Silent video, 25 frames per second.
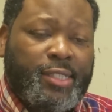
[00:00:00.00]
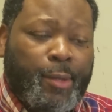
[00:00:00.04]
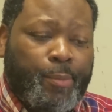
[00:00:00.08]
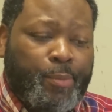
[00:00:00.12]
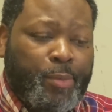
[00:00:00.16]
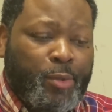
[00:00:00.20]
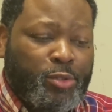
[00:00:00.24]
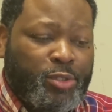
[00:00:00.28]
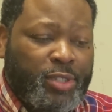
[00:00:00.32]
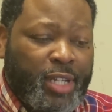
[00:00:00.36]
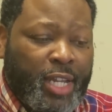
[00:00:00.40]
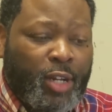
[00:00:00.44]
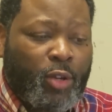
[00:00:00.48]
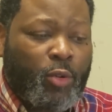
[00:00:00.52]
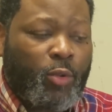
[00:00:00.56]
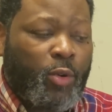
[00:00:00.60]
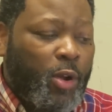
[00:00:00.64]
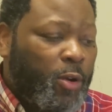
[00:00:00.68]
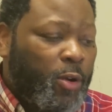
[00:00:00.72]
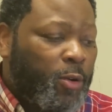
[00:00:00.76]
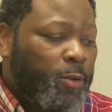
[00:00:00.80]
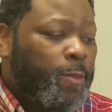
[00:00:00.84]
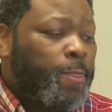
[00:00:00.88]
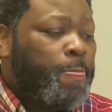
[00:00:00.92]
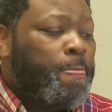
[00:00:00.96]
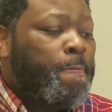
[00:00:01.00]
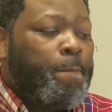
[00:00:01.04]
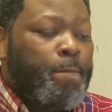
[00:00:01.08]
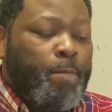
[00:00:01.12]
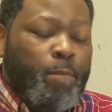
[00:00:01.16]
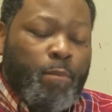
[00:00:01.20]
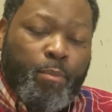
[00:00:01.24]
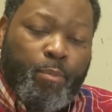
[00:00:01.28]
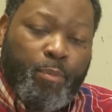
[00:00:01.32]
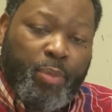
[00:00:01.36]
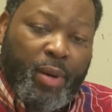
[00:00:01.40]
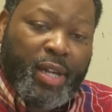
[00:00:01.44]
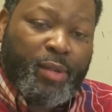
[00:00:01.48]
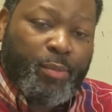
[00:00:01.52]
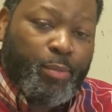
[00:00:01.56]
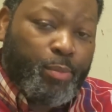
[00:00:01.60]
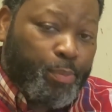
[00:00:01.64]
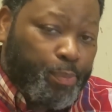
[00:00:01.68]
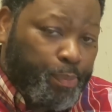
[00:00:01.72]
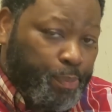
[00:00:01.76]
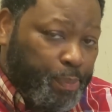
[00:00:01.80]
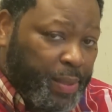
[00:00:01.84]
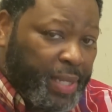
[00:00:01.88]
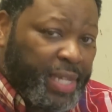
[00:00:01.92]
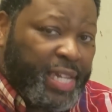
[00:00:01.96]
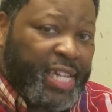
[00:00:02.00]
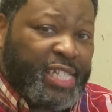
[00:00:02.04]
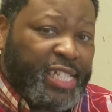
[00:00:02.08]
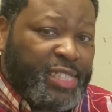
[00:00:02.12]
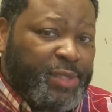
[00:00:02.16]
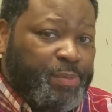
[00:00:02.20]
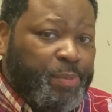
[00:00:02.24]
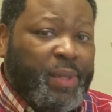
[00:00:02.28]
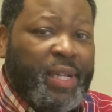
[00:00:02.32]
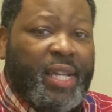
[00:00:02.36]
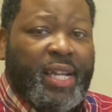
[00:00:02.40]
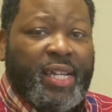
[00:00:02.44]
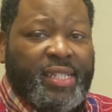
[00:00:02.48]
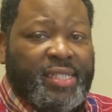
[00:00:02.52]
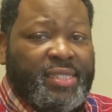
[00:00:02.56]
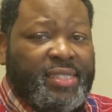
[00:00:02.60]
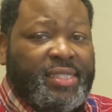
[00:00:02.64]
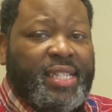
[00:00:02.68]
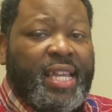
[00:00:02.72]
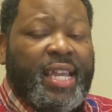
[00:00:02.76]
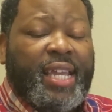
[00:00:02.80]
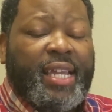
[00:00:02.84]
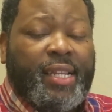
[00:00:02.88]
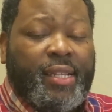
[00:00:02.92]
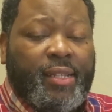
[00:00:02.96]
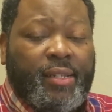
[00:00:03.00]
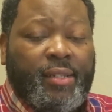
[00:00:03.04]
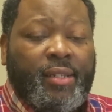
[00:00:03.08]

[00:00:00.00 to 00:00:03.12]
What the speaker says: people are not going to subscribe. They might look at 1 or 2 videos.